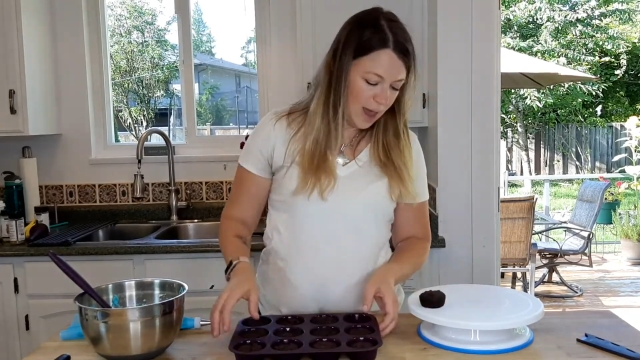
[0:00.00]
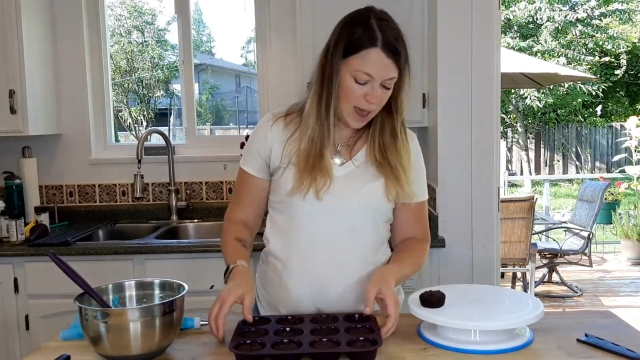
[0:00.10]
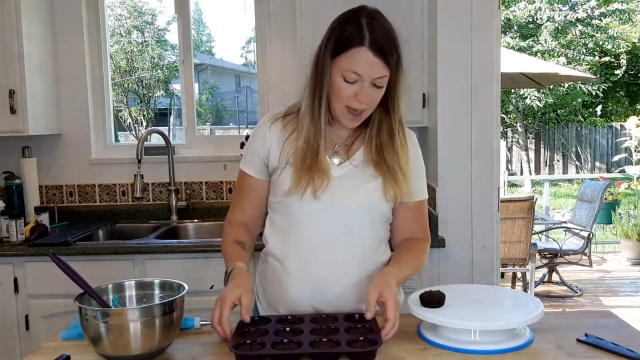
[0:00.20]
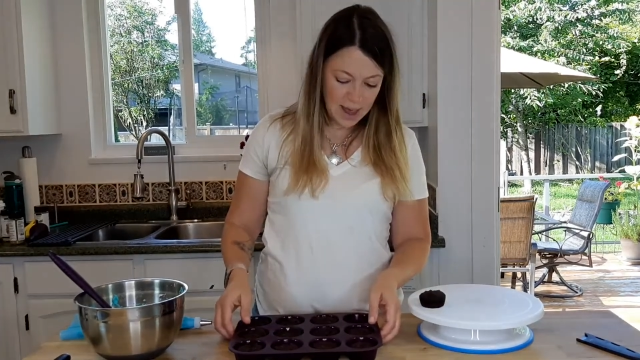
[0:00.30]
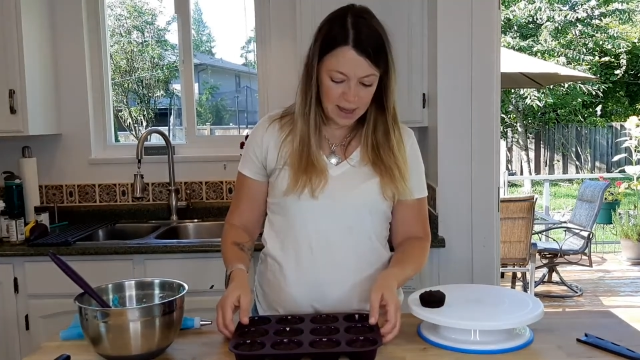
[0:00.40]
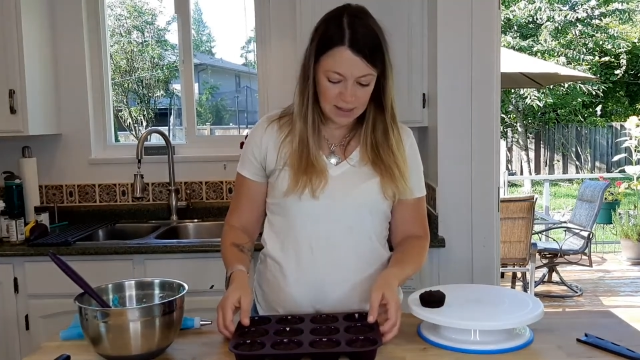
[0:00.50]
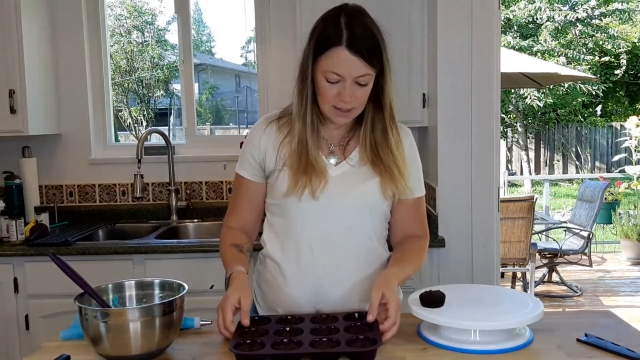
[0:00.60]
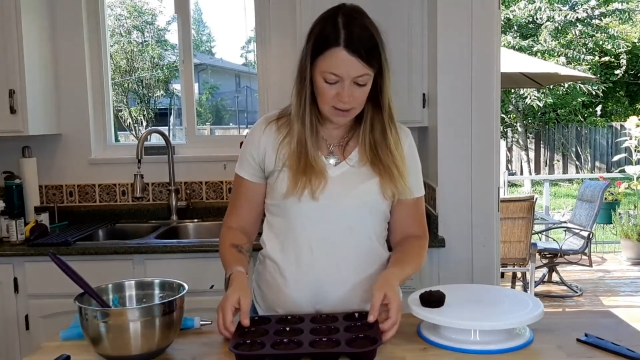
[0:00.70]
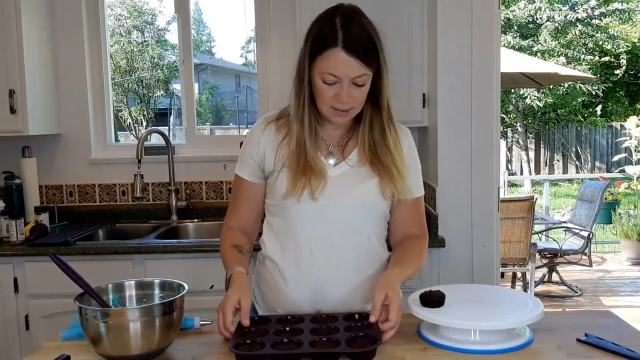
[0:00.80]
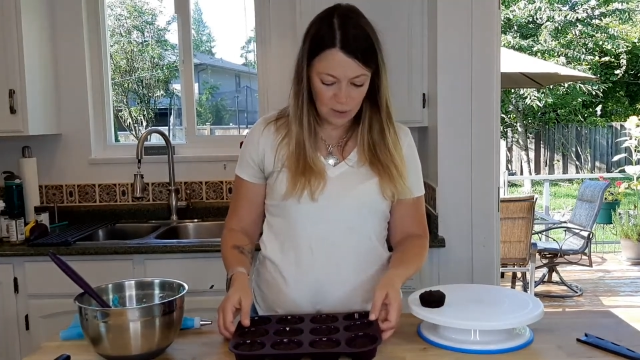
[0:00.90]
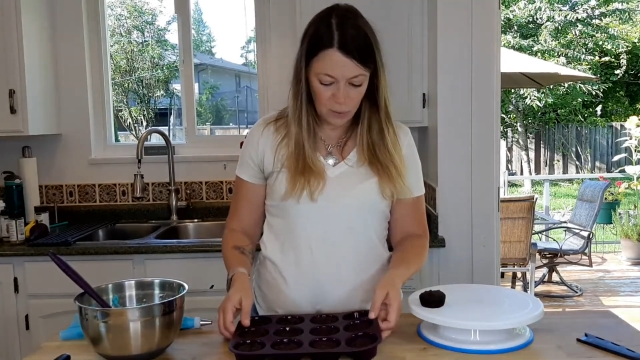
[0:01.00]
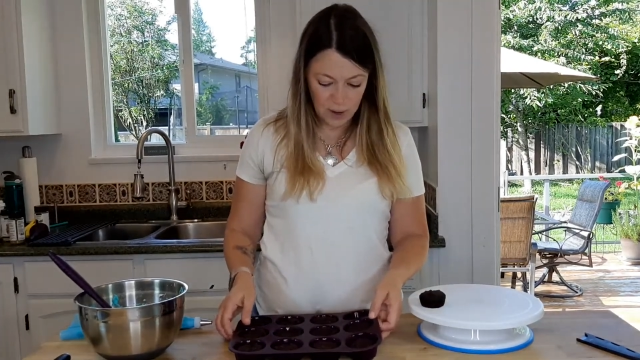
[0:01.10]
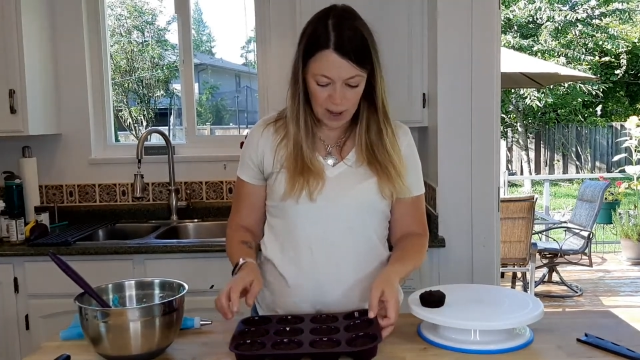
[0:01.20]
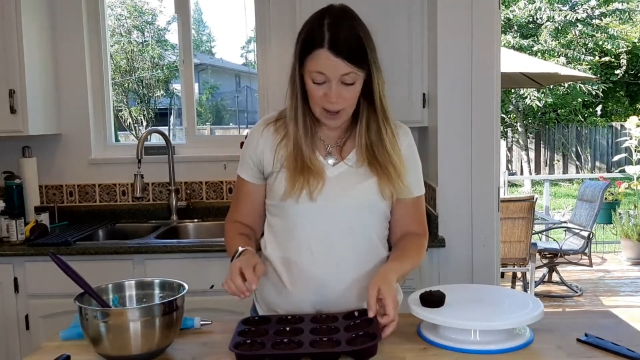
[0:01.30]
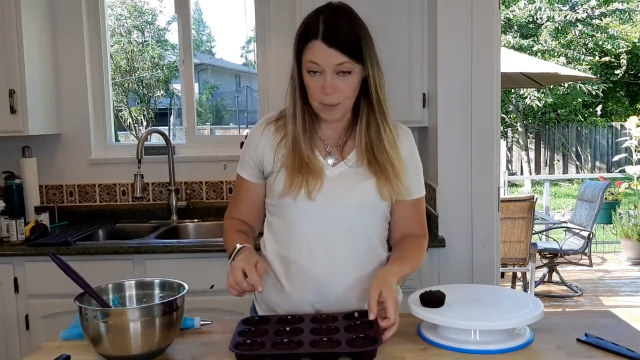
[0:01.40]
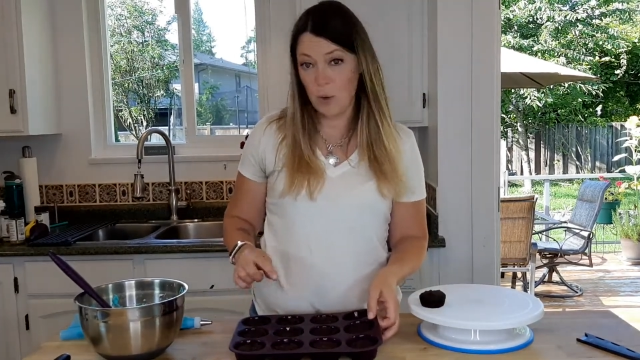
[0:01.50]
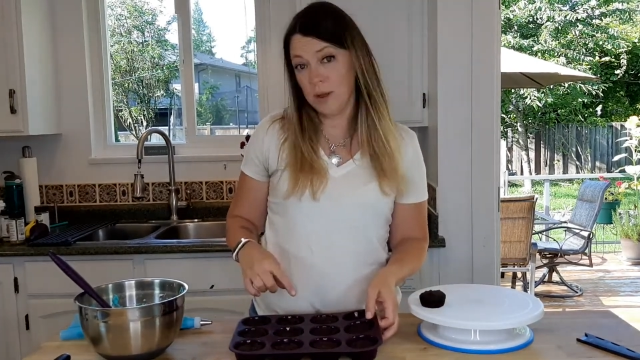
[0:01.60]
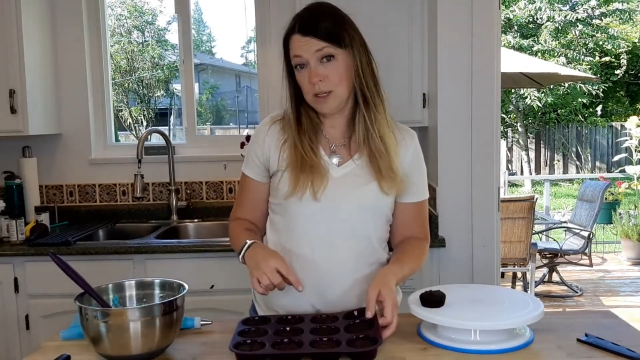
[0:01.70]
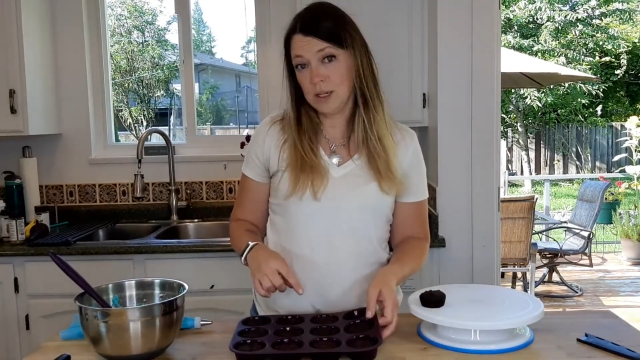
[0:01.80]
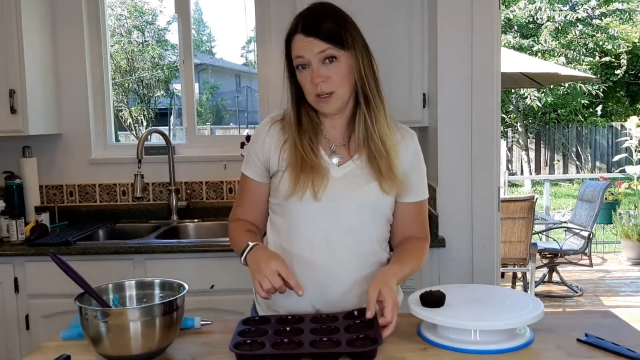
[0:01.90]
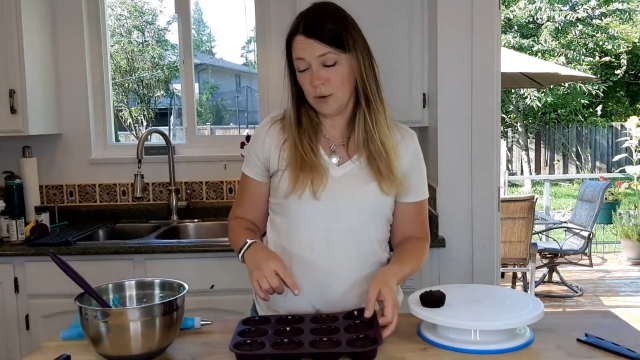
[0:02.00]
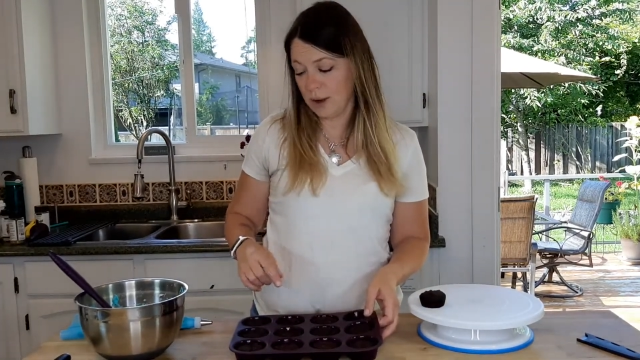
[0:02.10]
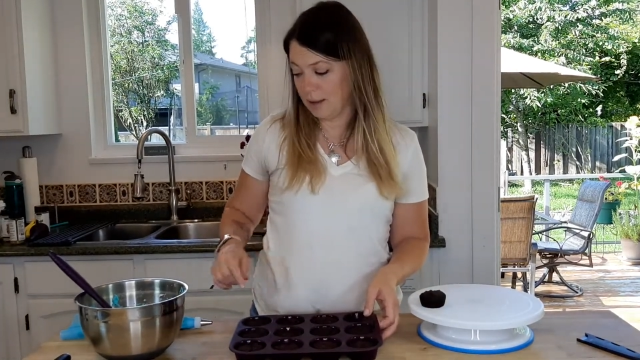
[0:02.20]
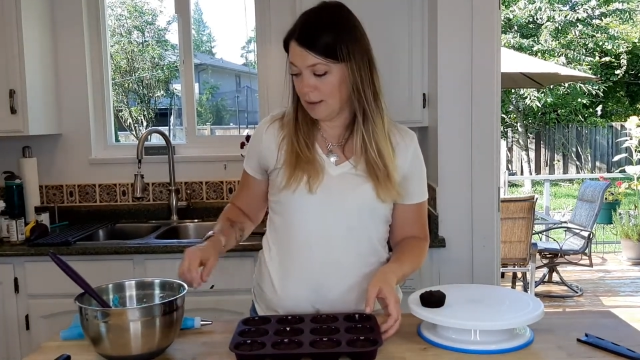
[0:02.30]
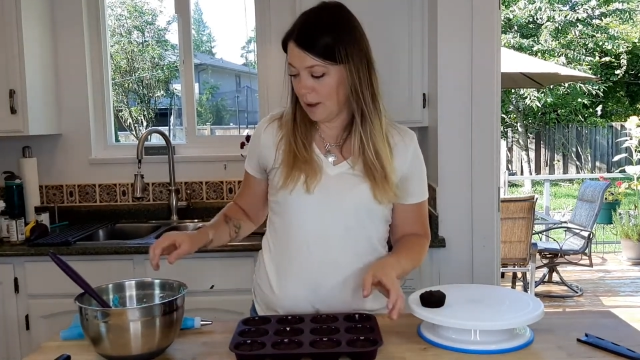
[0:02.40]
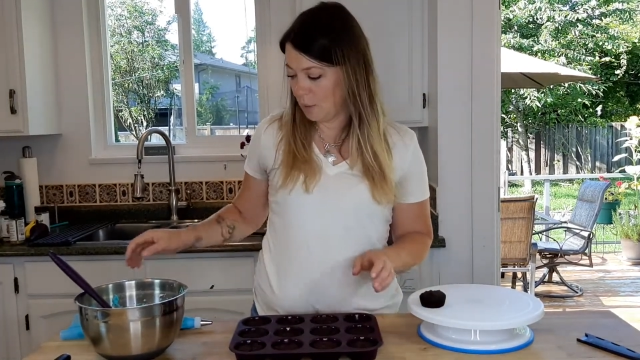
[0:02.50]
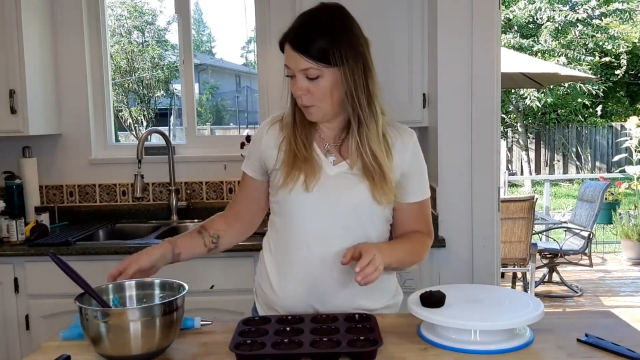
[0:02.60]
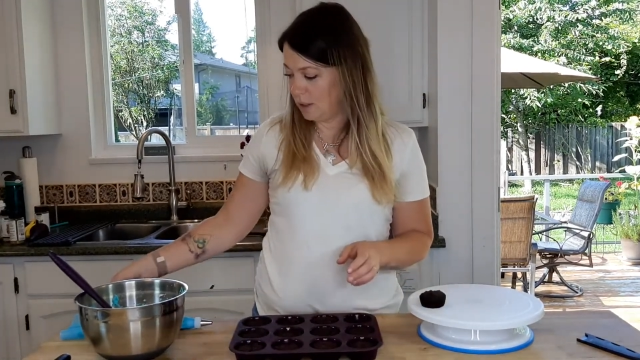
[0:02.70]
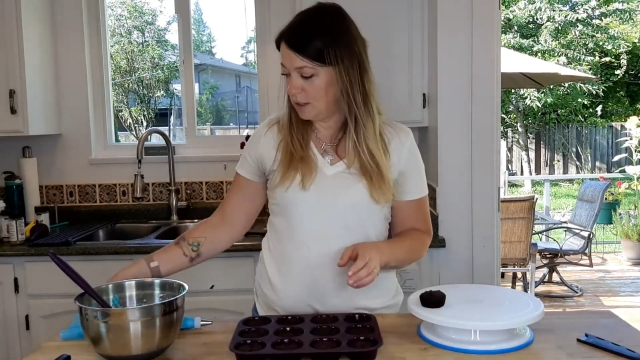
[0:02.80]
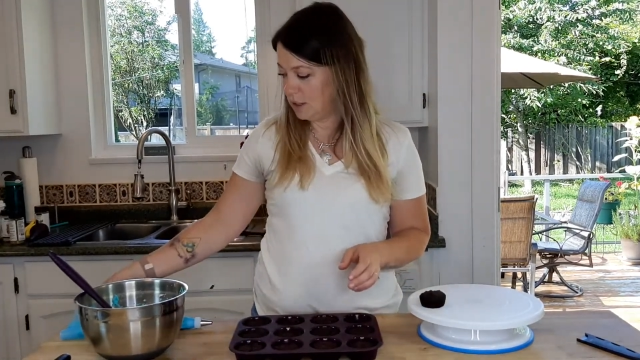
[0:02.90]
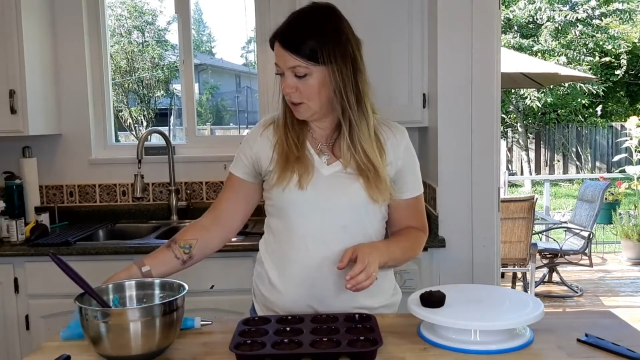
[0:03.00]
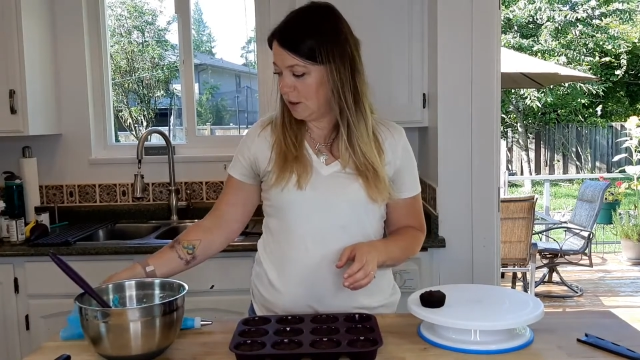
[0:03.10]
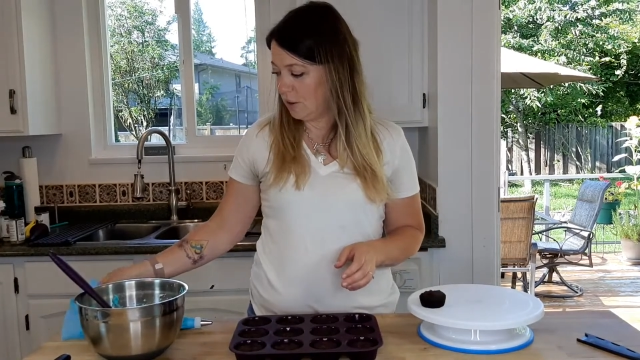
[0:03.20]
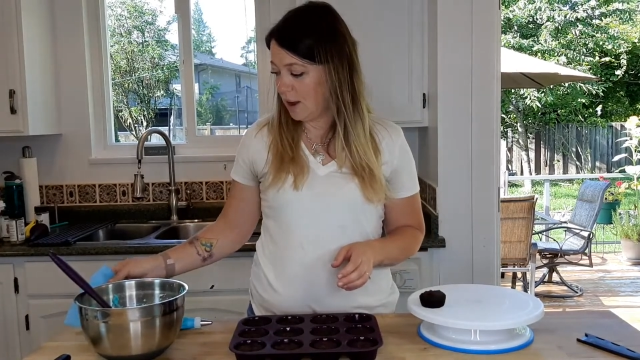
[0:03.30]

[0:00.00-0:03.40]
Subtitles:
And so what I am going to do is I'm going to,